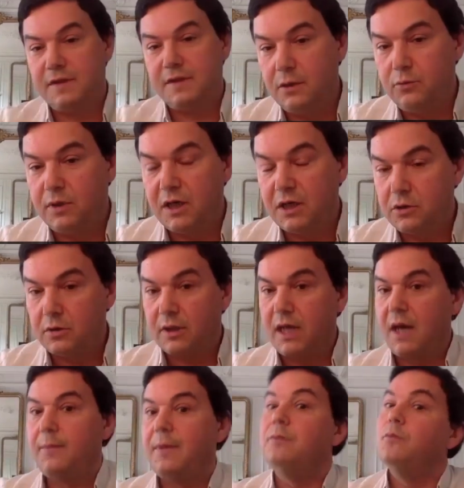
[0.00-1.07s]
the education
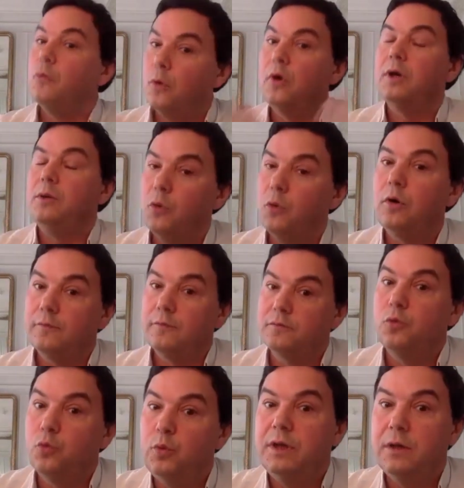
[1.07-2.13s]
game and more and more
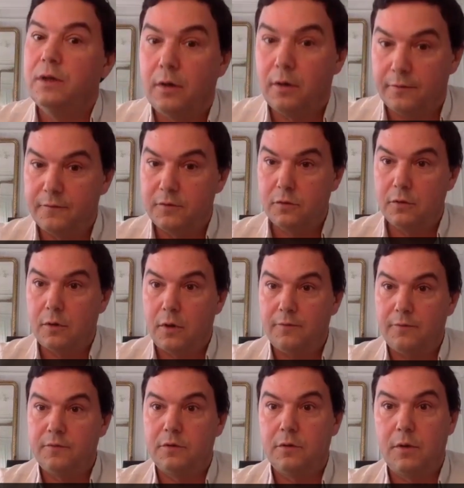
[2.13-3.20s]
the winner of the
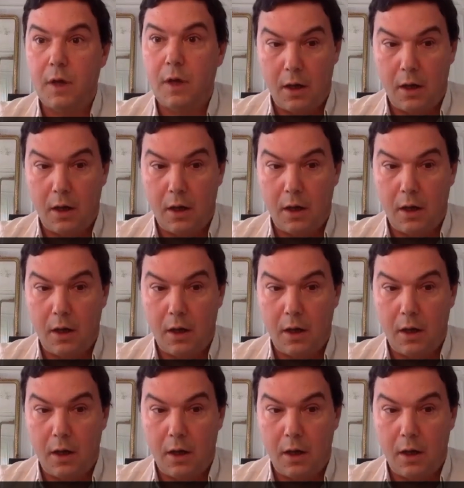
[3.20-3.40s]
of, the,